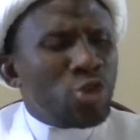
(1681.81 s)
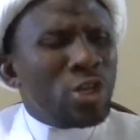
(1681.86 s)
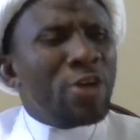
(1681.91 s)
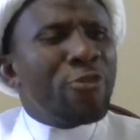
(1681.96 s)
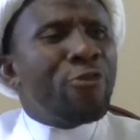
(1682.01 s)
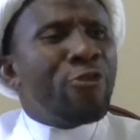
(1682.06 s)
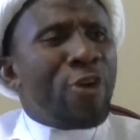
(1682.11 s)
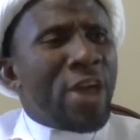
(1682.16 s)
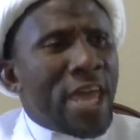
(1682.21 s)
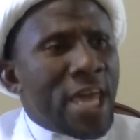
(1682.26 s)
to
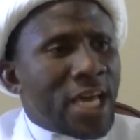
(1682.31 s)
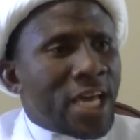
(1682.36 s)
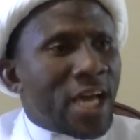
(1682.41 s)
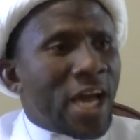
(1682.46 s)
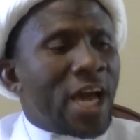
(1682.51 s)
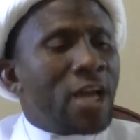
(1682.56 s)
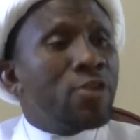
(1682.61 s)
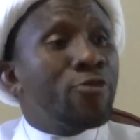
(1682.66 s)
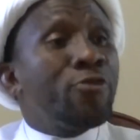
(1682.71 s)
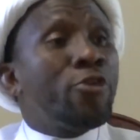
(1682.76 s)
the fake
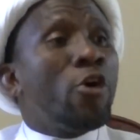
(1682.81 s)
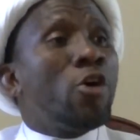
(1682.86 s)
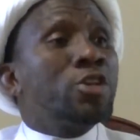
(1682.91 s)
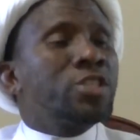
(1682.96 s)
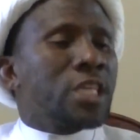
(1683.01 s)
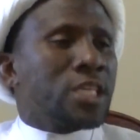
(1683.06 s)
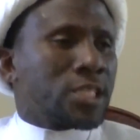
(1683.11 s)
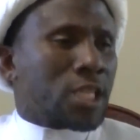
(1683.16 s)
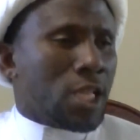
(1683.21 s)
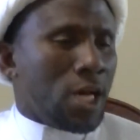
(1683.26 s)
and
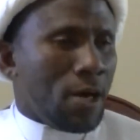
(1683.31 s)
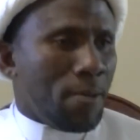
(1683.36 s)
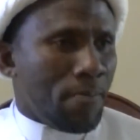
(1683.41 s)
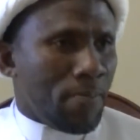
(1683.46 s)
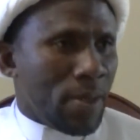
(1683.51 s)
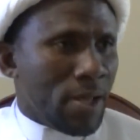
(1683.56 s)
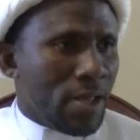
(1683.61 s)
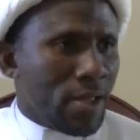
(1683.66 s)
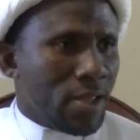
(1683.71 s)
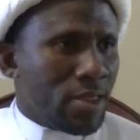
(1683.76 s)
false
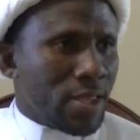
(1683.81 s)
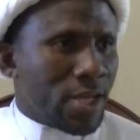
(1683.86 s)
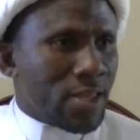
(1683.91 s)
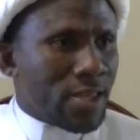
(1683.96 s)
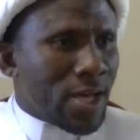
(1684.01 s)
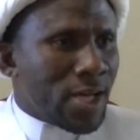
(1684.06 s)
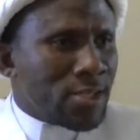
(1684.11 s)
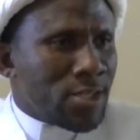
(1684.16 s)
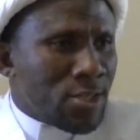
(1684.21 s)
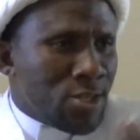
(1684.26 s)
Islam. That,
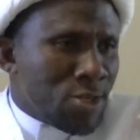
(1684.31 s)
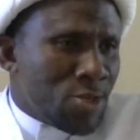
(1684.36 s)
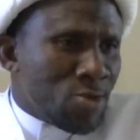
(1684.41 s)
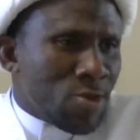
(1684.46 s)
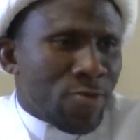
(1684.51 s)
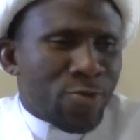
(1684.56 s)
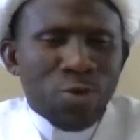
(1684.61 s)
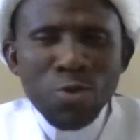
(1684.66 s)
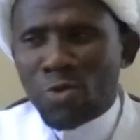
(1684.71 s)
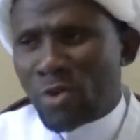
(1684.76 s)
that's the teaching
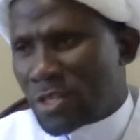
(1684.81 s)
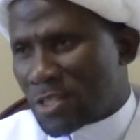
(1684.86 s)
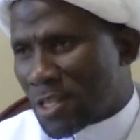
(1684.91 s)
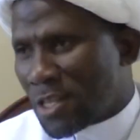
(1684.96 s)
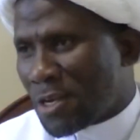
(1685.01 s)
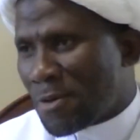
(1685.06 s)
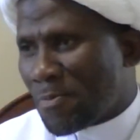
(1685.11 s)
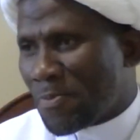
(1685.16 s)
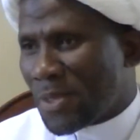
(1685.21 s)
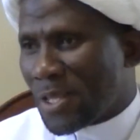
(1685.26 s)
of true
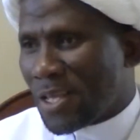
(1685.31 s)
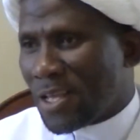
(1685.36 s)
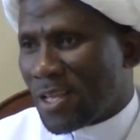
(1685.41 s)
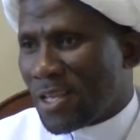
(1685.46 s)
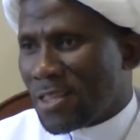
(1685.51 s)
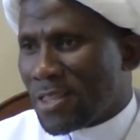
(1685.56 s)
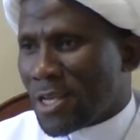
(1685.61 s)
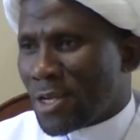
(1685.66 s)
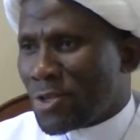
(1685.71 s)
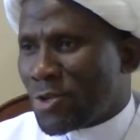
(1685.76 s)
Islam,
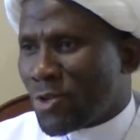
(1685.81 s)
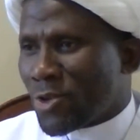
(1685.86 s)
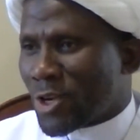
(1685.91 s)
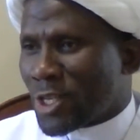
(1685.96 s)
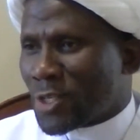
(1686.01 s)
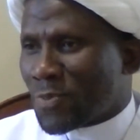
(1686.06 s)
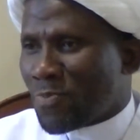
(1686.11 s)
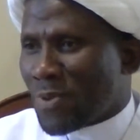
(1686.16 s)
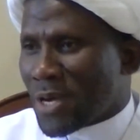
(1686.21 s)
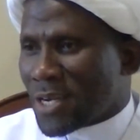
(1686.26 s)
that you
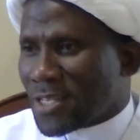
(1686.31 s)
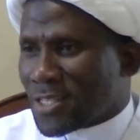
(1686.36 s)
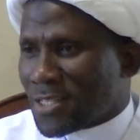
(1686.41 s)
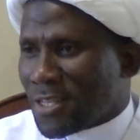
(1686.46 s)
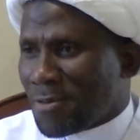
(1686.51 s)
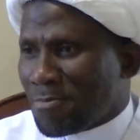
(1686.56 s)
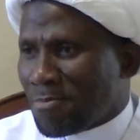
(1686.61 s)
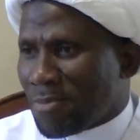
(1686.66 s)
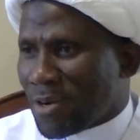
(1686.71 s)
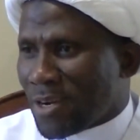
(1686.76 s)
respect
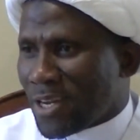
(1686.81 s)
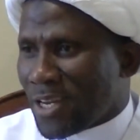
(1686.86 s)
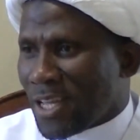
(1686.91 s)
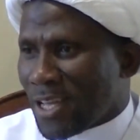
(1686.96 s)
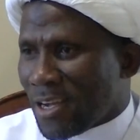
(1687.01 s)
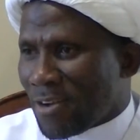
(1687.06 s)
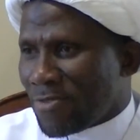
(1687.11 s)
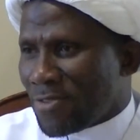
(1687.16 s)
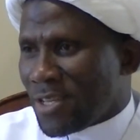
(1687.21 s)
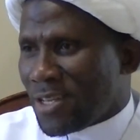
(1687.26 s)
somebody
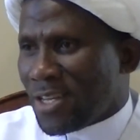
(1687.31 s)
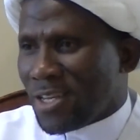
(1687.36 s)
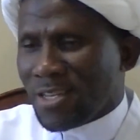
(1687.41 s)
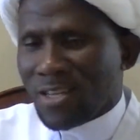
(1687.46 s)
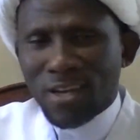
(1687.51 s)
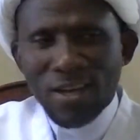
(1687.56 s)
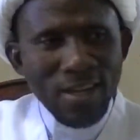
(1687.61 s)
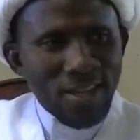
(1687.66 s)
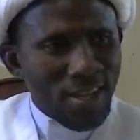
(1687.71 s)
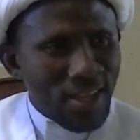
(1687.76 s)
after they
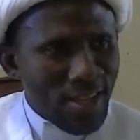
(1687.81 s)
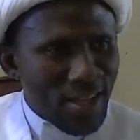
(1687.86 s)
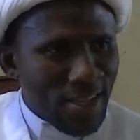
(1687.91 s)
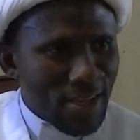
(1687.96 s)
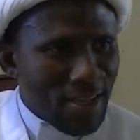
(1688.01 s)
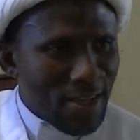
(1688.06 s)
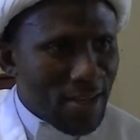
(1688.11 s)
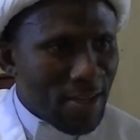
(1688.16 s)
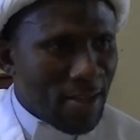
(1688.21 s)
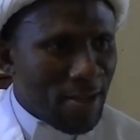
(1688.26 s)
die.
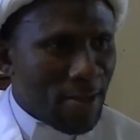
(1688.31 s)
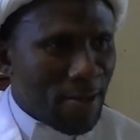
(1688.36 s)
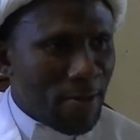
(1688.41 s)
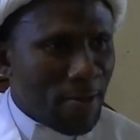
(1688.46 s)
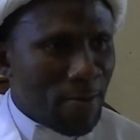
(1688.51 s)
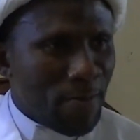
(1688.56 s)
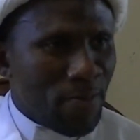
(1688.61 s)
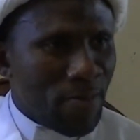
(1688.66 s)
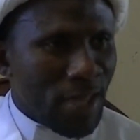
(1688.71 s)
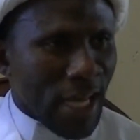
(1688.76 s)

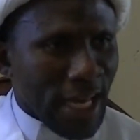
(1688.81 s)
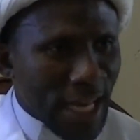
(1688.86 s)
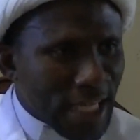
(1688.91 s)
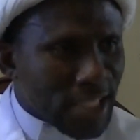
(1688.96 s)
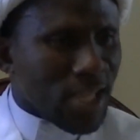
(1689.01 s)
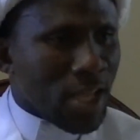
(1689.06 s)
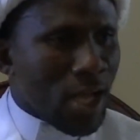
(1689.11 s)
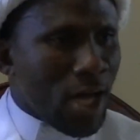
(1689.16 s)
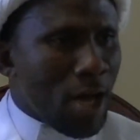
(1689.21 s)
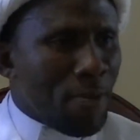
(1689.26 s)
In
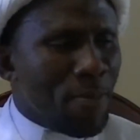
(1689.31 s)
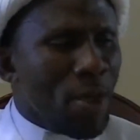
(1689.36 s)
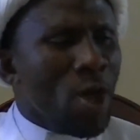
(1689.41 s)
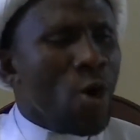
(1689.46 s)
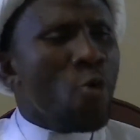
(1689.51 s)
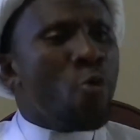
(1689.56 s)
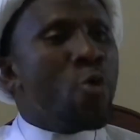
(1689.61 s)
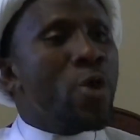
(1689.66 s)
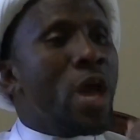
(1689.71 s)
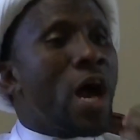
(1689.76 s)
Islam,
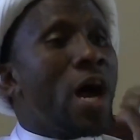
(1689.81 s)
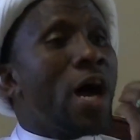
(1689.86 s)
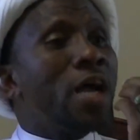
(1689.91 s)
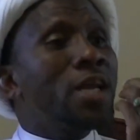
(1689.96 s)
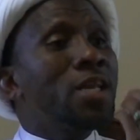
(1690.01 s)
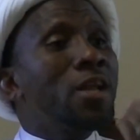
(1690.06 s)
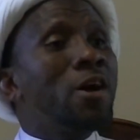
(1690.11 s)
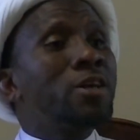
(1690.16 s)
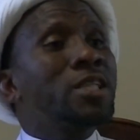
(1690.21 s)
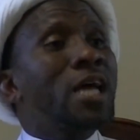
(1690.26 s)
we
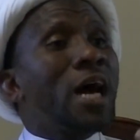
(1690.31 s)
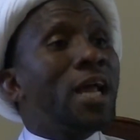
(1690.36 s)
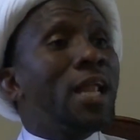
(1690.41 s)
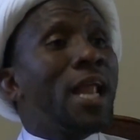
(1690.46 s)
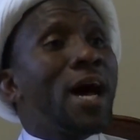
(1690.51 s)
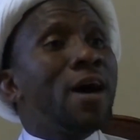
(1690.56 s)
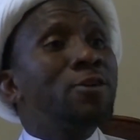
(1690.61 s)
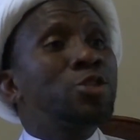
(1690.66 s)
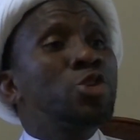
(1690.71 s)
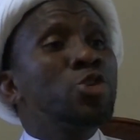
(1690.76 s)
are not
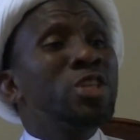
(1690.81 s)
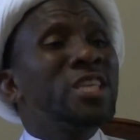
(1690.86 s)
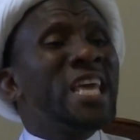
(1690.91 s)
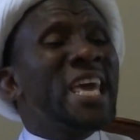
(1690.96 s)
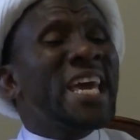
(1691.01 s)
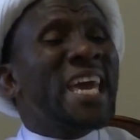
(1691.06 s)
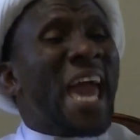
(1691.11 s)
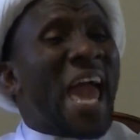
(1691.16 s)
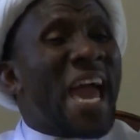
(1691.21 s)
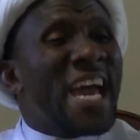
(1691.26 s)
allowed to
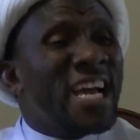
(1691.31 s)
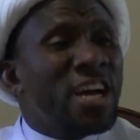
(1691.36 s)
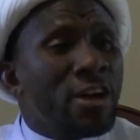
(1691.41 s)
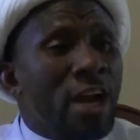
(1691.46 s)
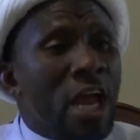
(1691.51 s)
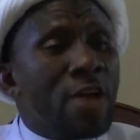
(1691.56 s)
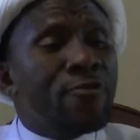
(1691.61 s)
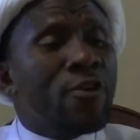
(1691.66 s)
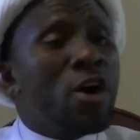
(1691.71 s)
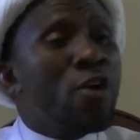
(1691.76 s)
dig a
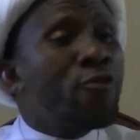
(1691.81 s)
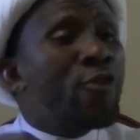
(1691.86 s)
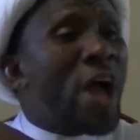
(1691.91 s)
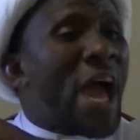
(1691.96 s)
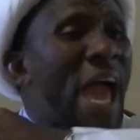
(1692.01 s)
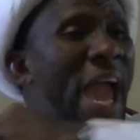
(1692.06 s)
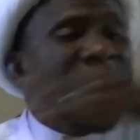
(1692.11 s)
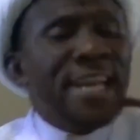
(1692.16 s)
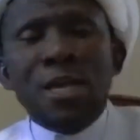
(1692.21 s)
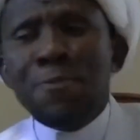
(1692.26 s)
grave of
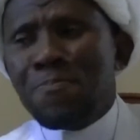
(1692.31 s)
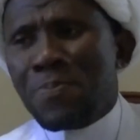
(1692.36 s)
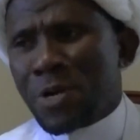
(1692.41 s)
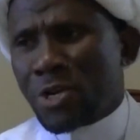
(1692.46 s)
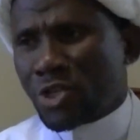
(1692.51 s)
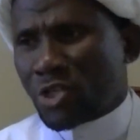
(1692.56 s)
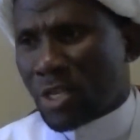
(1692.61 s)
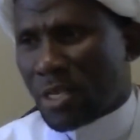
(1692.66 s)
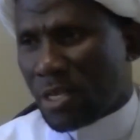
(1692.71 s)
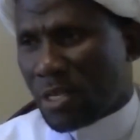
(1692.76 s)
any
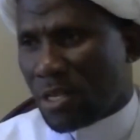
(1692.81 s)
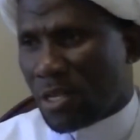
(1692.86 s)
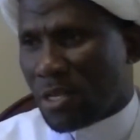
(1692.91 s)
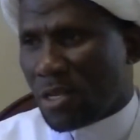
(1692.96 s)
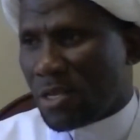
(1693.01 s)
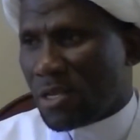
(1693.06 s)
person